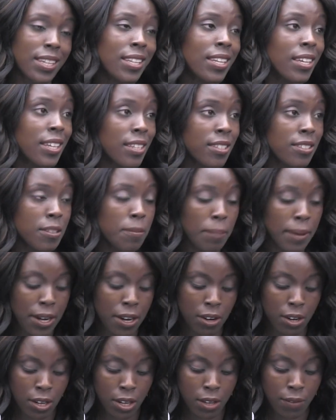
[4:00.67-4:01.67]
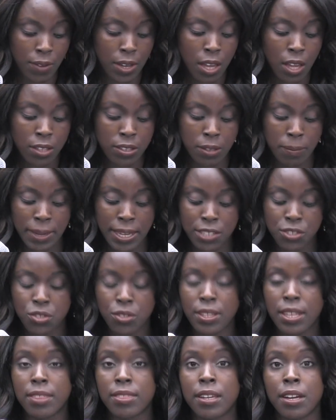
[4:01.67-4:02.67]
it is imperative to make
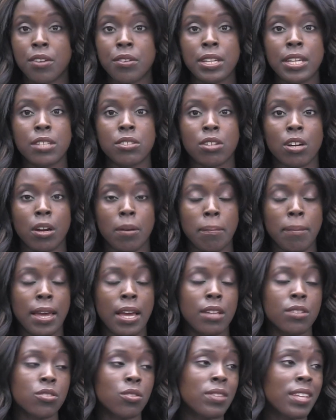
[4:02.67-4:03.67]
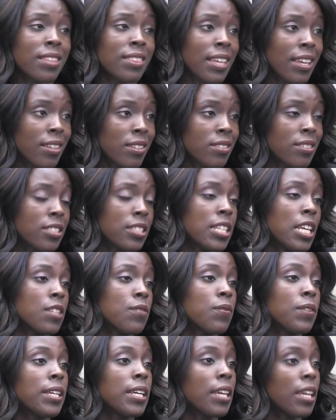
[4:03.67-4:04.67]
sure that their needs are met so that they can
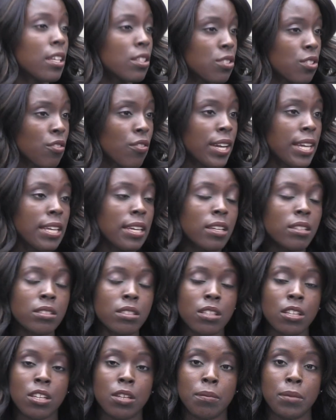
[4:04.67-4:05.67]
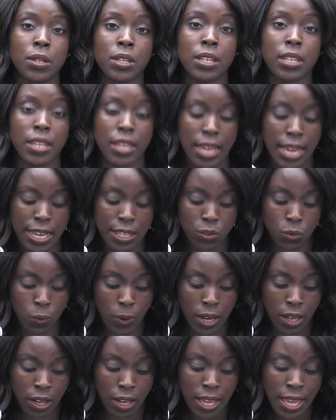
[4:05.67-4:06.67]
successfully integrate into the community, as
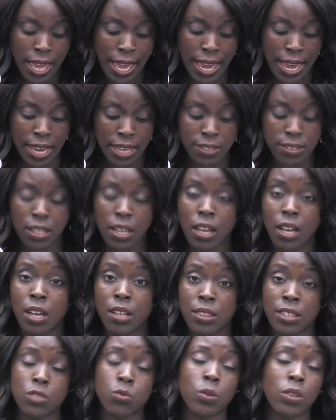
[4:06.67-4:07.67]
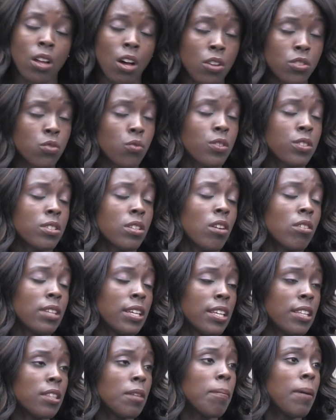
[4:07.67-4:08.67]
well as this will also result
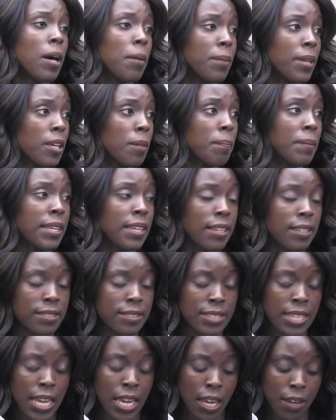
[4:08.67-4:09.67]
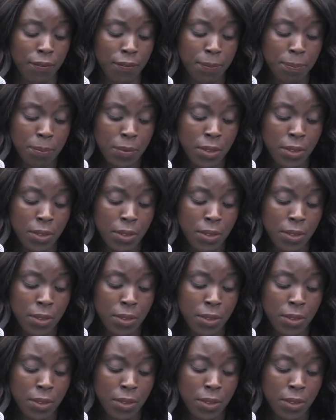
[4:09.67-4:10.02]
in the public being safe.